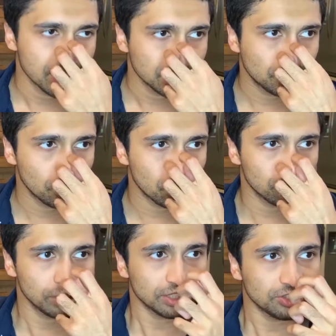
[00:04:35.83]
So
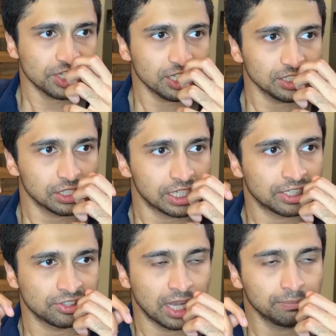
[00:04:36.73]
let's take an
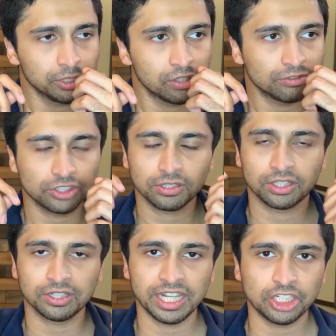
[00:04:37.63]
example of
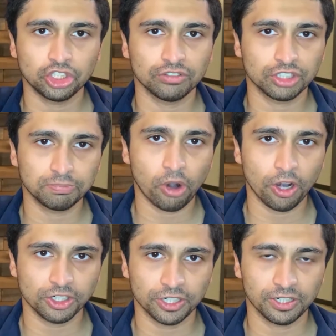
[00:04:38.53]
the nation of
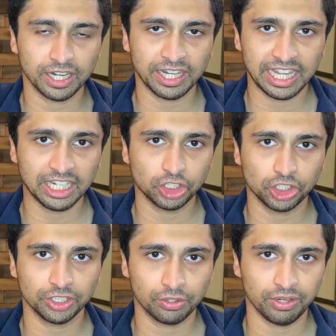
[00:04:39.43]
Sparta in
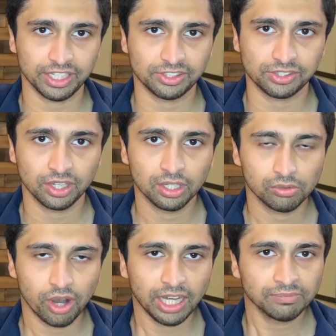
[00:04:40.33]
ancient Greece,
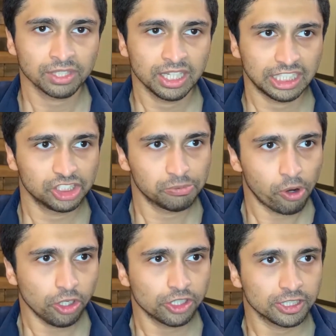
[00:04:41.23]
right? In
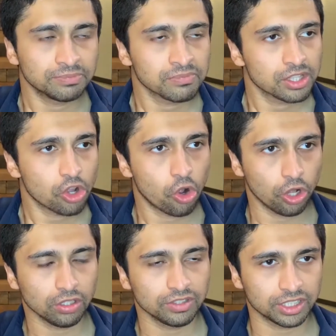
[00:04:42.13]
Sparta,
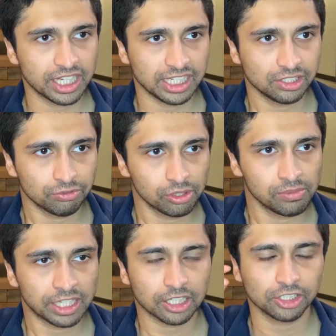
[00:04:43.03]
all of the kids from
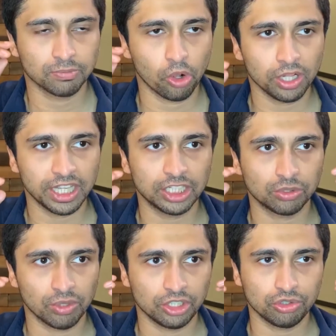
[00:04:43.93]
like a small age
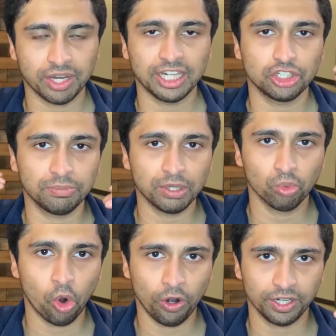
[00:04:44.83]
were trained to be
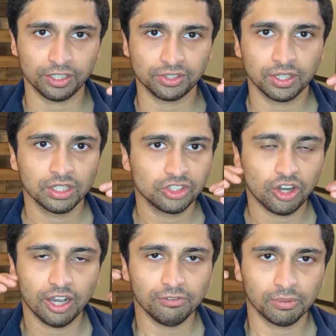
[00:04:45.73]
warriors,
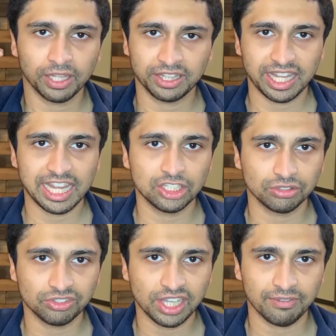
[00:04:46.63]
starting from like the age of
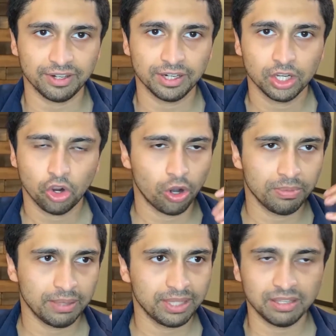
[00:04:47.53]
seven or
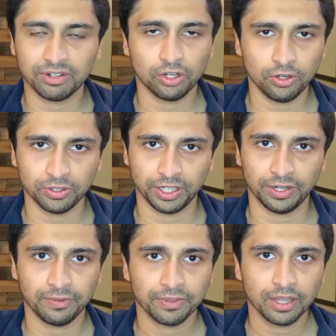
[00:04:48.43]
maybe even
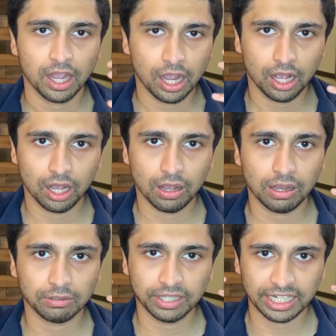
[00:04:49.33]
earlier. Uh,
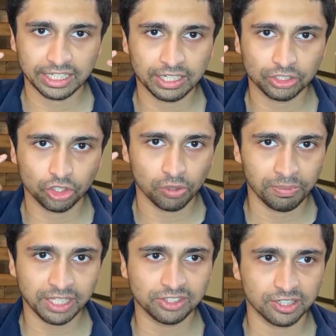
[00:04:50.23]
like, so
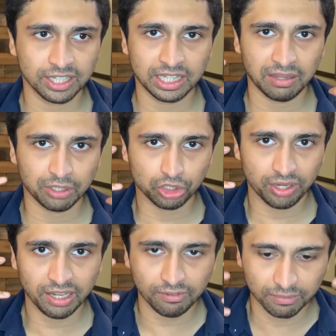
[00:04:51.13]
basically they were
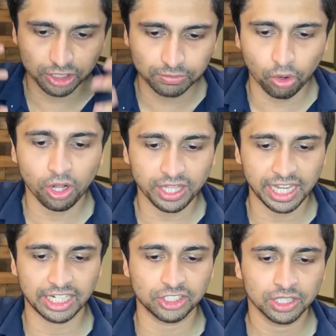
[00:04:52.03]
trained from a small
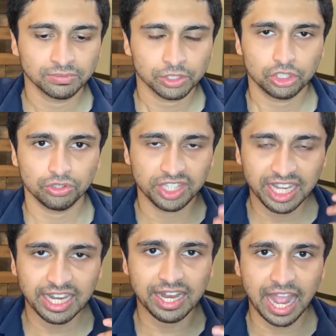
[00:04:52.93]
age to
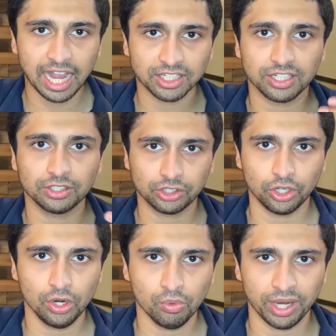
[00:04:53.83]
think and act in a
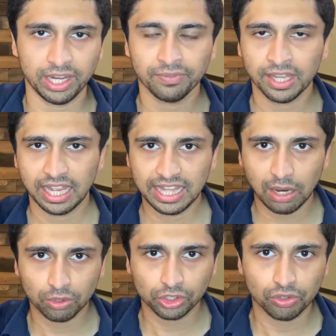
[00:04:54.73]
certain way, and that
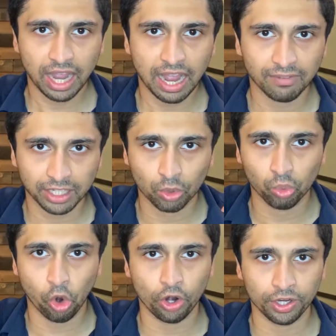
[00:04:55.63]
was to have like a
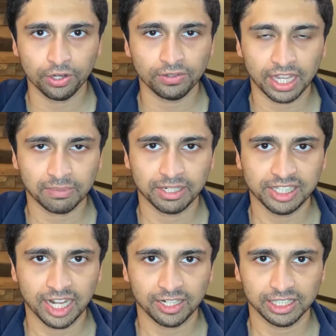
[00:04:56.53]
warrior-like
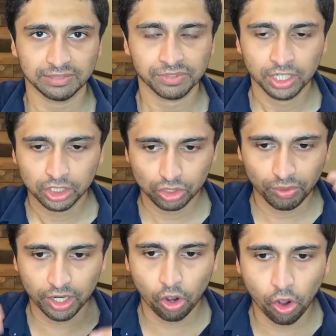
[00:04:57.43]
mentality. So
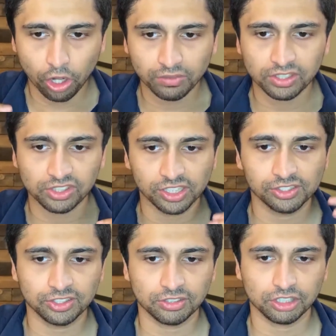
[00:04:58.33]
when all the
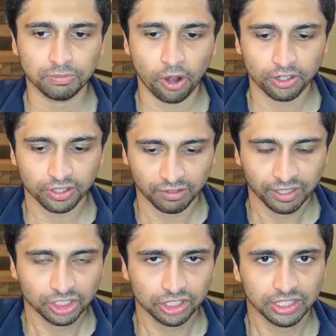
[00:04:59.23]
citizens of Sparta
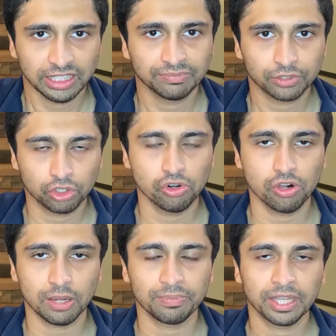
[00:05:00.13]
eventually grew
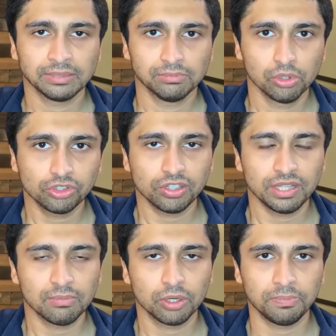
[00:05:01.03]
up, most of
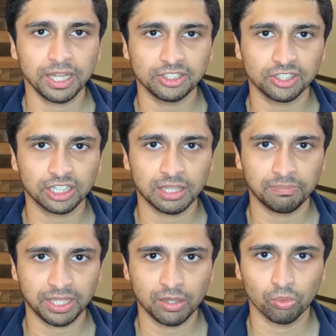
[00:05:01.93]
them would basically
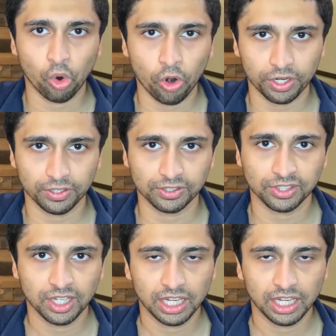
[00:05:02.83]
be warriors.